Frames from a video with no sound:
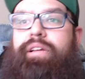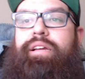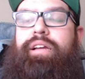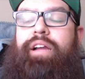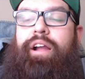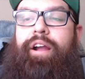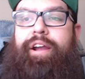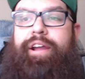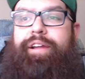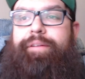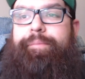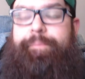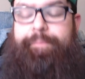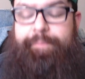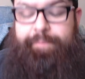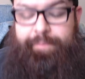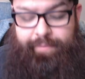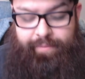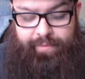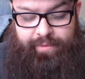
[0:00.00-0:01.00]
All right.
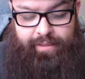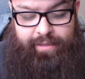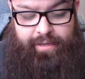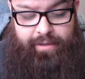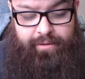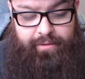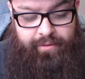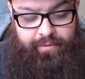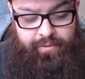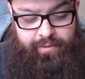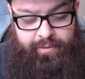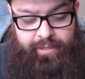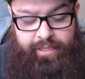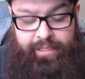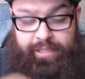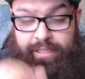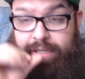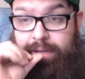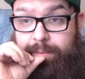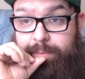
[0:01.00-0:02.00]
I don't even know why I
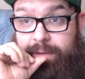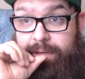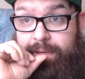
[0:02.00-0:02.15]
did that, but